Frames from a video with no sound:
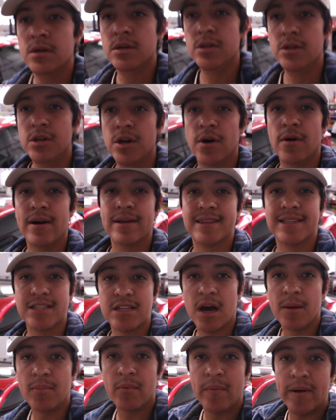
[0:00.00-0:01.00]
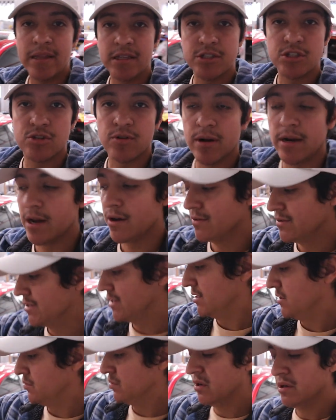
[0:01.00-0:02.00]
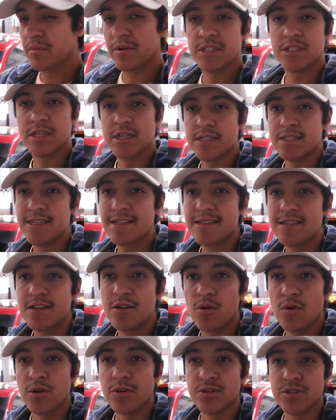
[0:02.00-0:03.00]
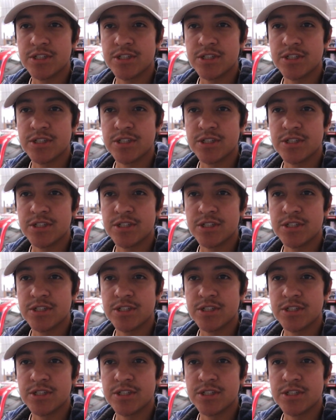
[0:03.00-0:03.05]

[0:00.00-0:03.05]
You know, at the top of my list right now is just pretty much consistent oil